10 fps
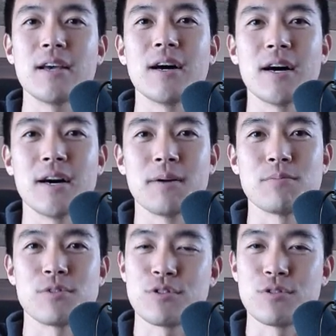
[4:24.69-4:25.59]

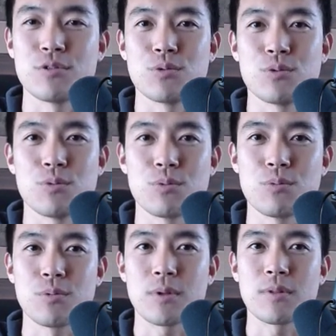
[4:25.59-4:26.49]
to
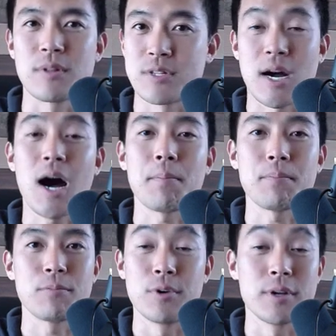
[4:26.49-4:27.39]
the top,
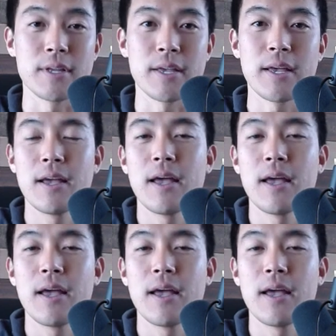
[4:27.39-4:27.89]
really.